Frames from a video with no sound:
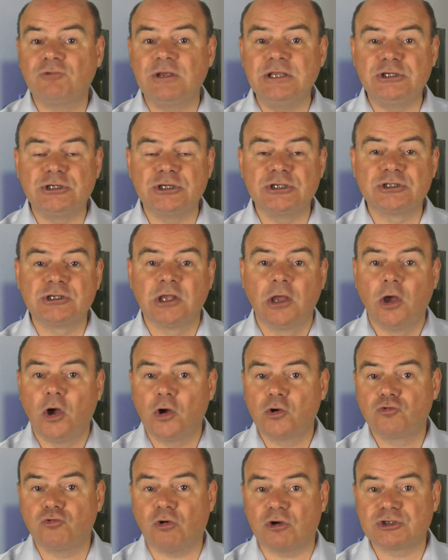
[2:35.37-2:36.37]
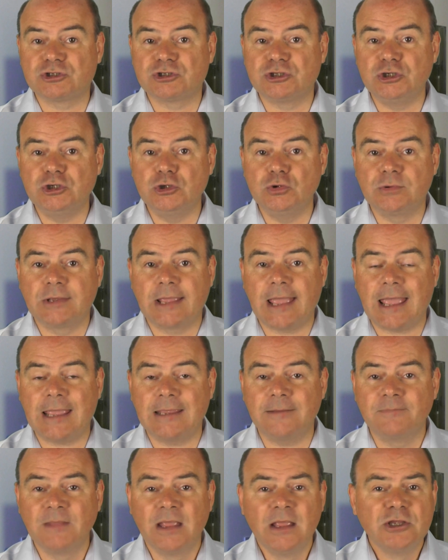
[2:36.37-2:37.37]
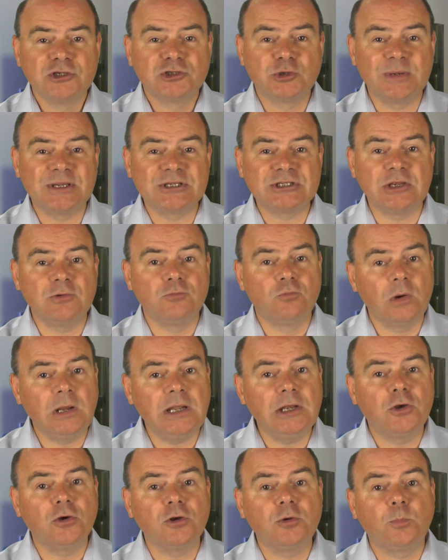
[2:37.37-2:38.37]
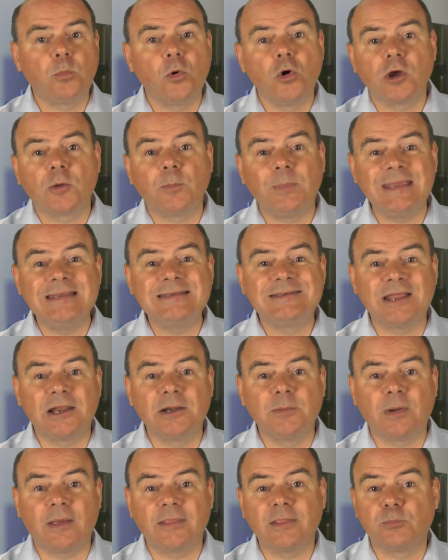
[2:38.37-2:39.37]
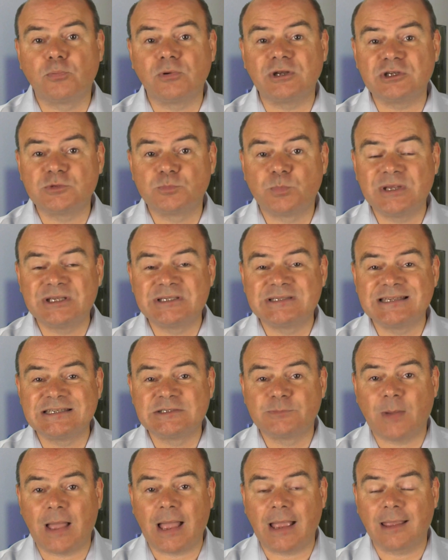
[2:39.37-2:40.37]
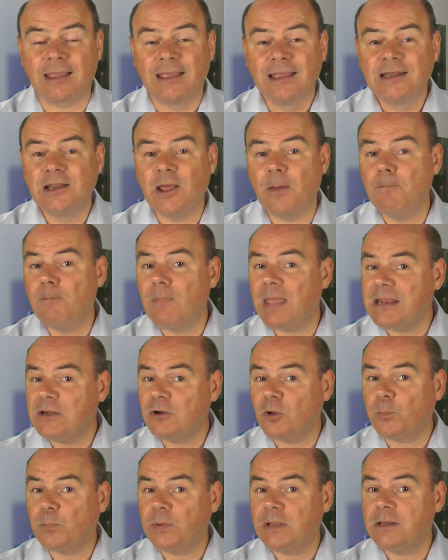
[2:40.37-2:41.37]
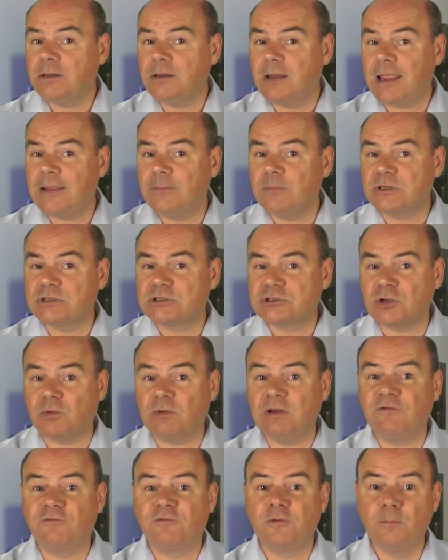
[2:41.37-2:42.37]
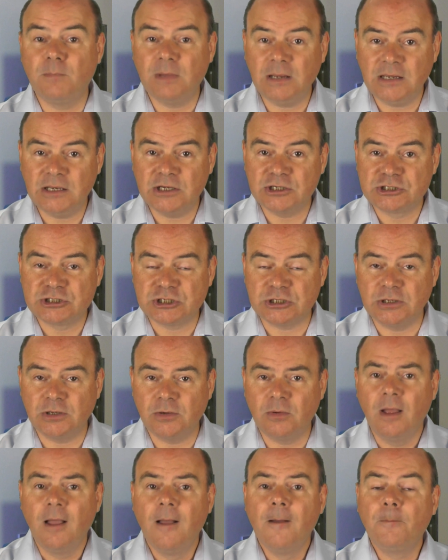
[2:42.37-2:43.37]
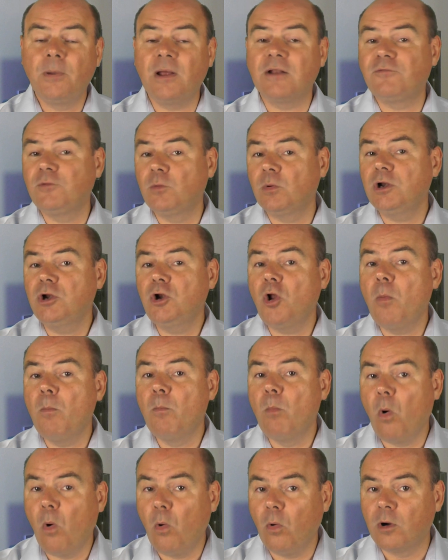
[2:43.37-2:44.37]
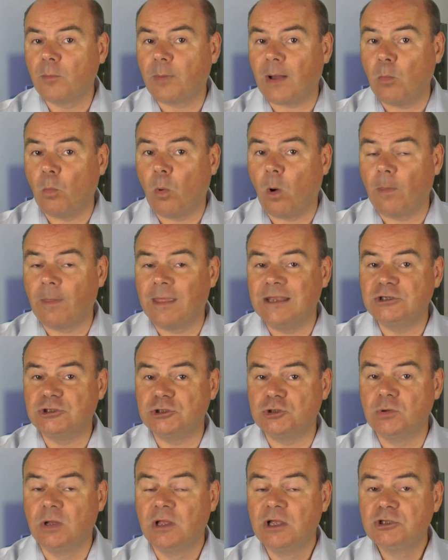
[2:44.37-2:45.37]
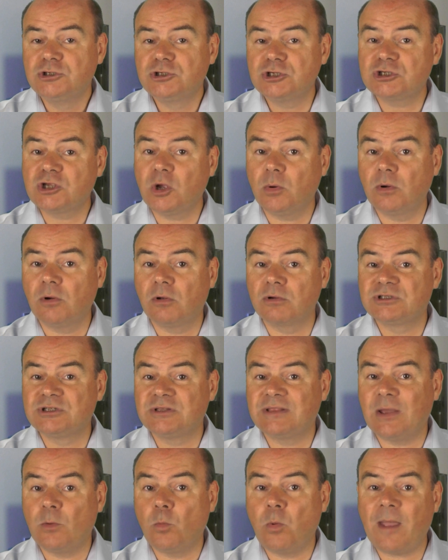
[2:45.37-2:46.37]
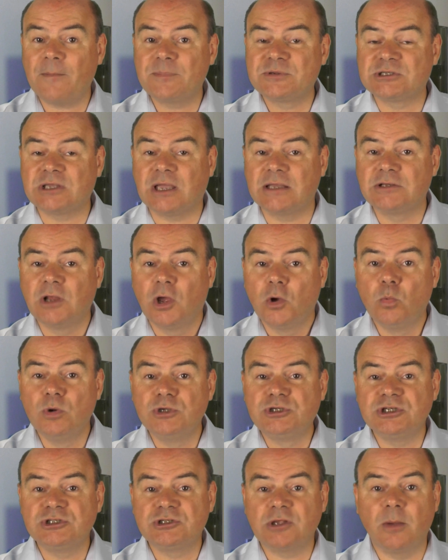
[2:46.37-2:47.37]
regions across the UK. So we can see really good work being done by the British Business Bank. Now, it may not be a name that's totally familiar to you, but if you want to know more about what they do, just go along to their website, which is